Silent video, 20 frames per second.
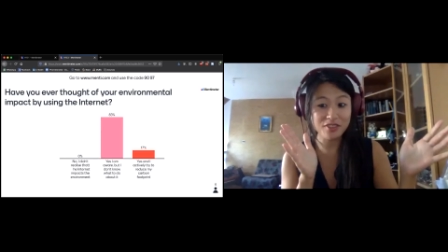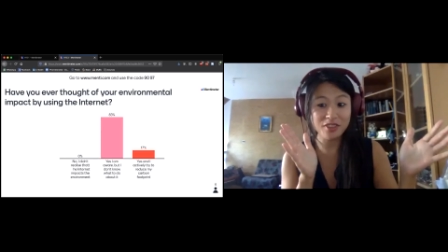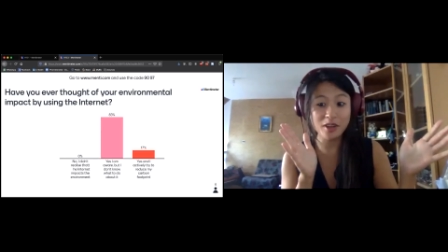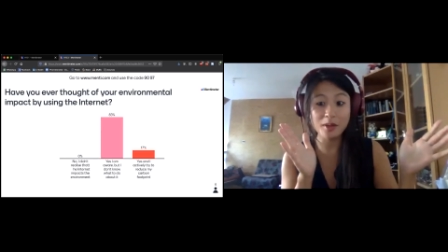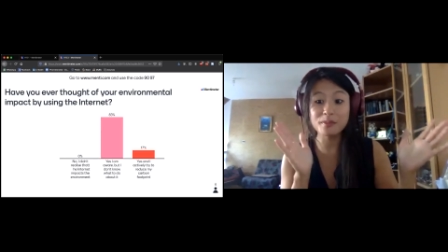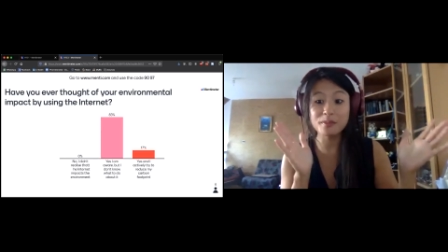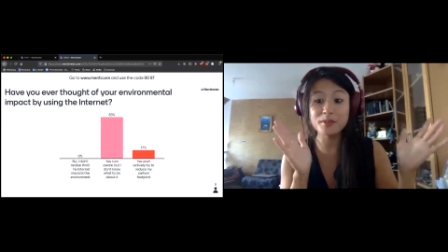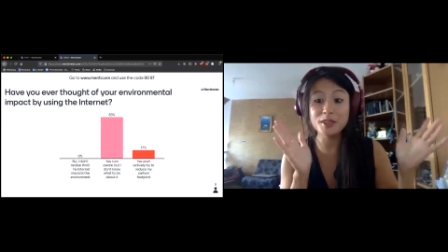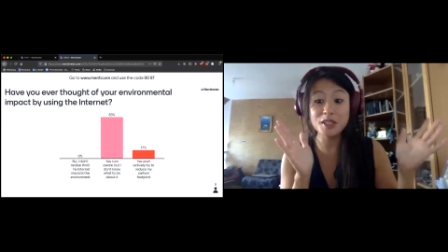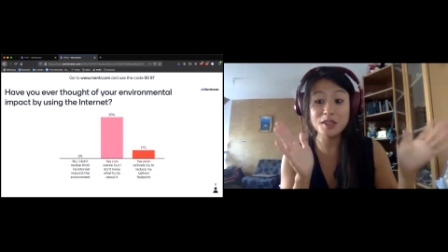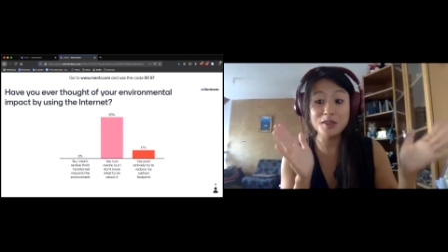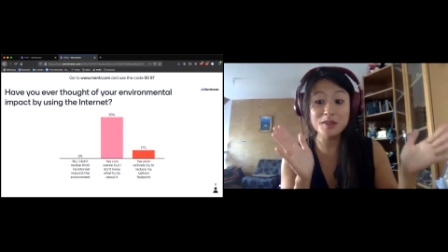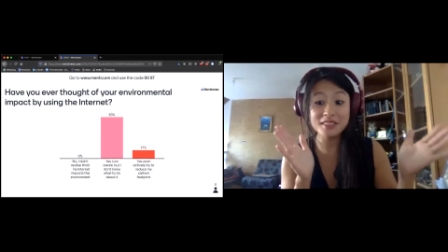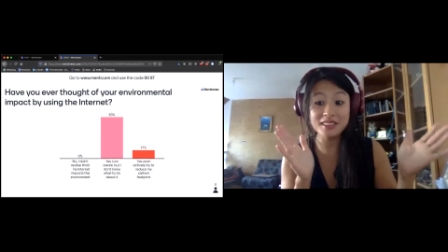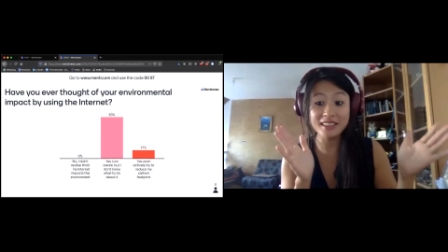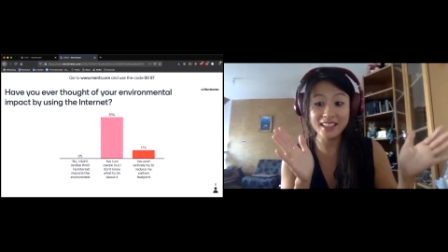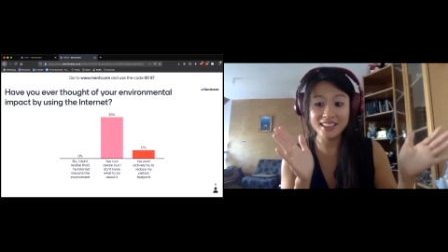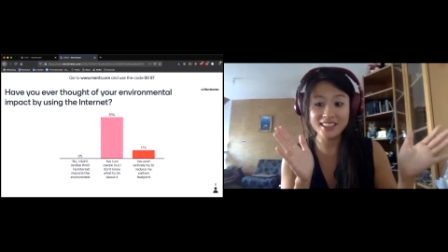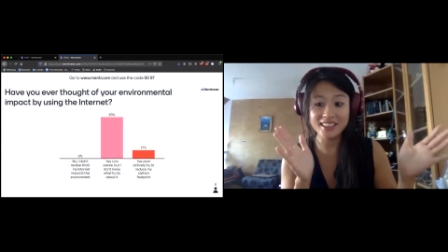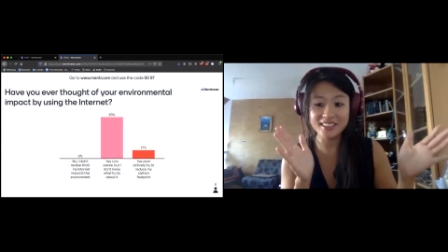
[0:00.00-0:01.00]
from
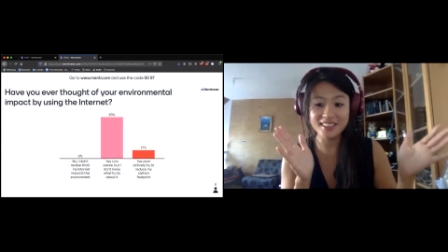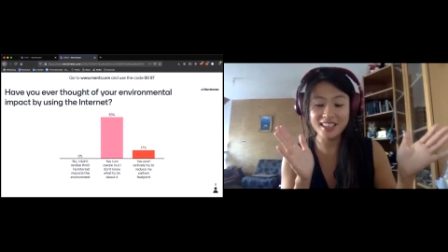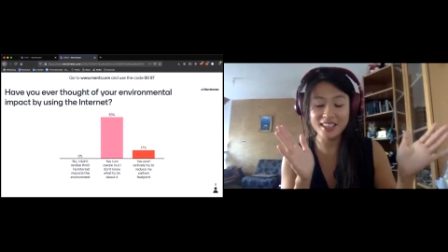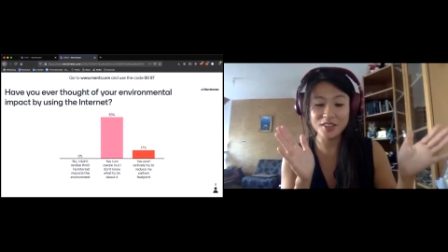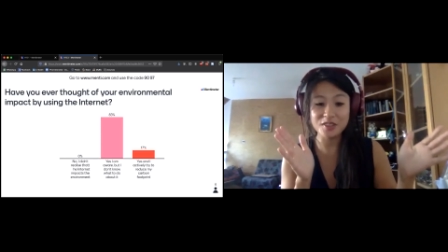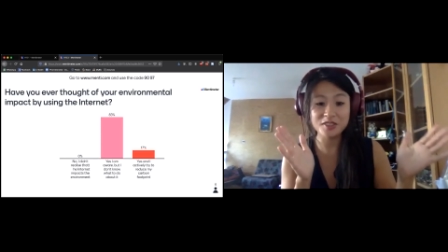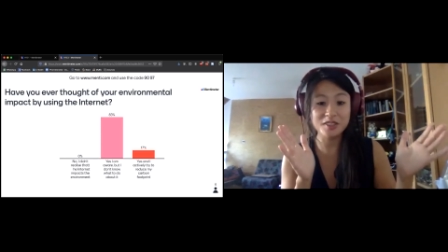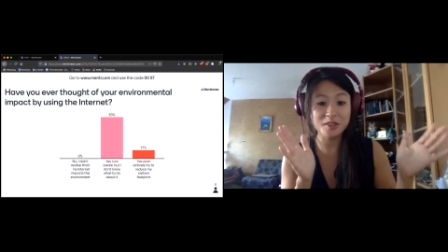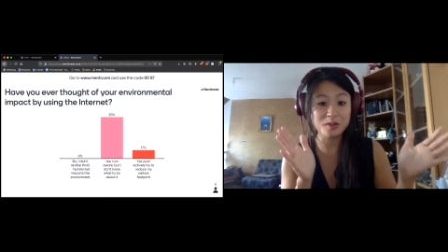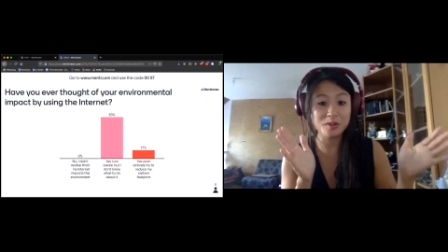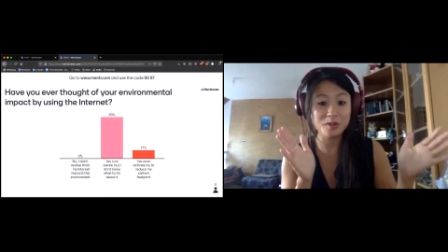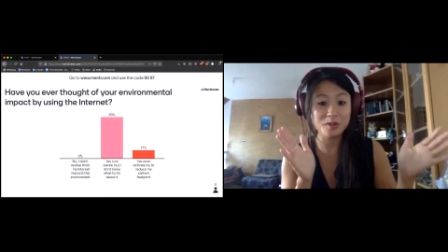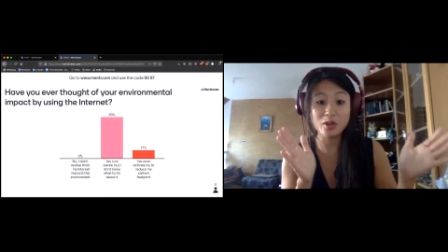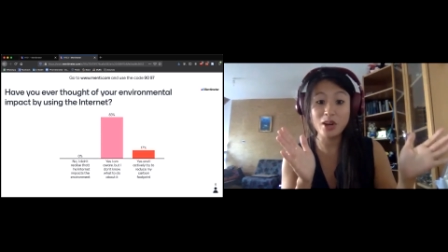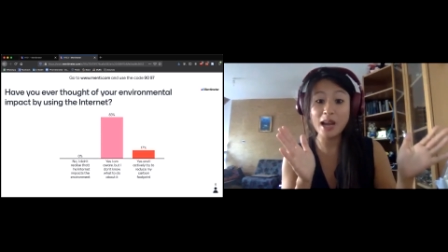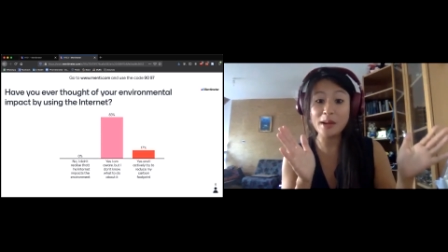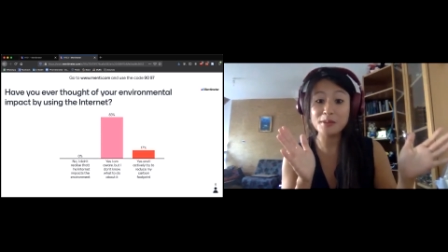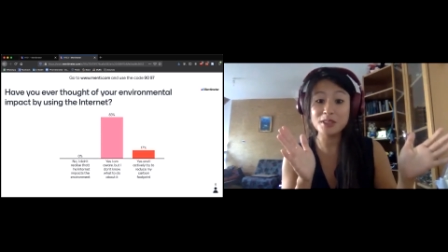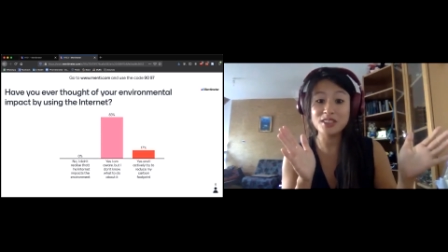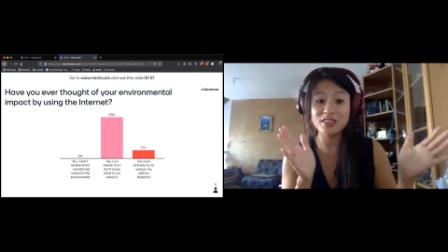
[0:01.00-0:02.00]
newsletters that you're
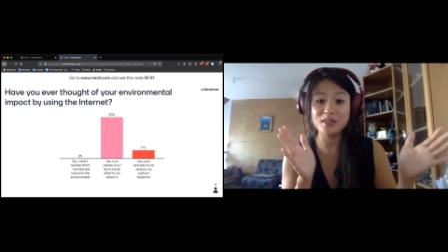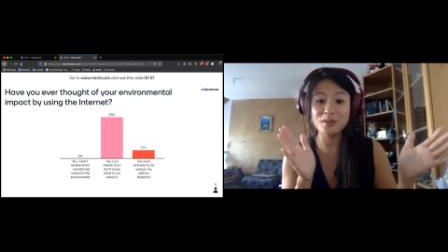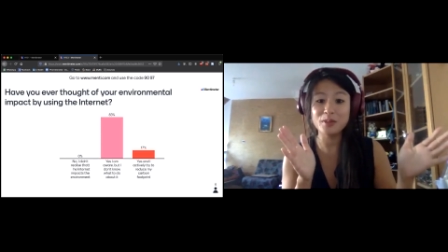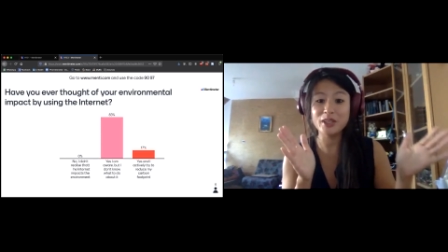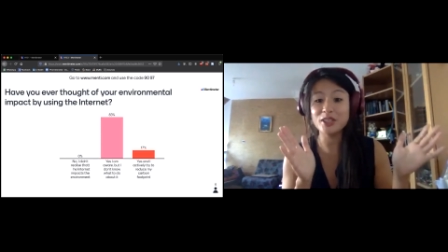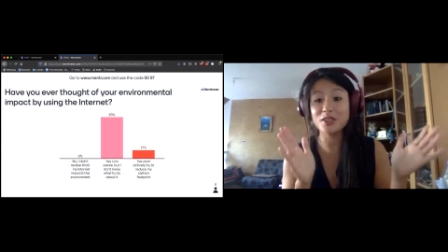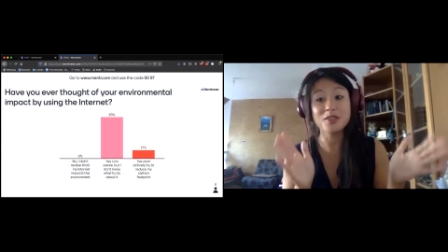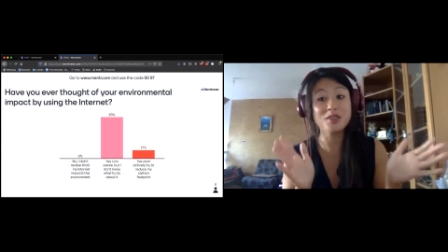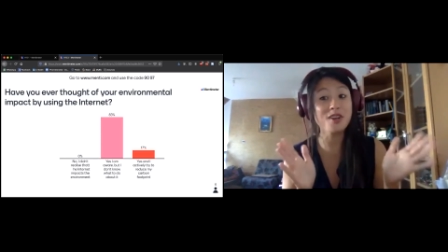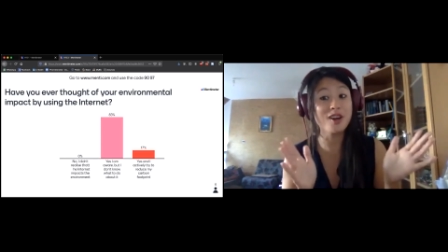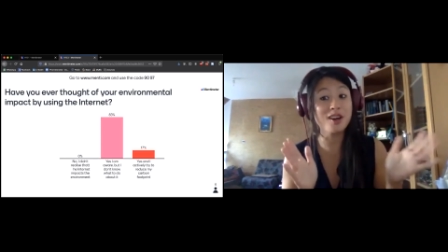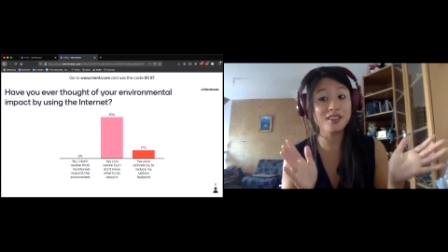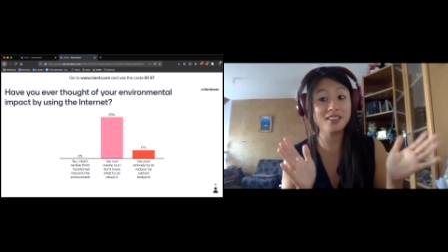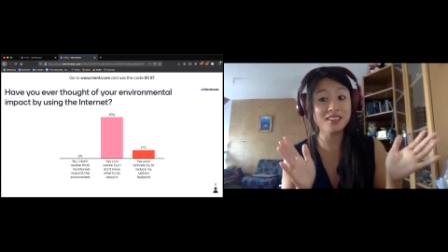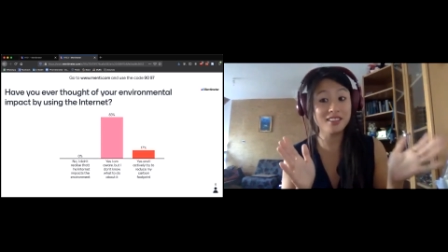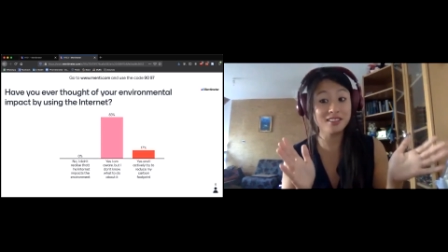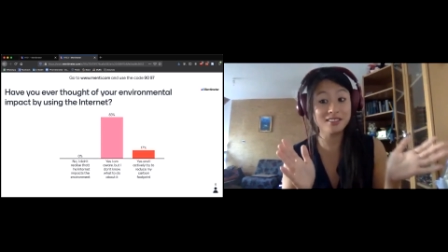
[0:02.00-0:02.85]
subscribed to, but you're not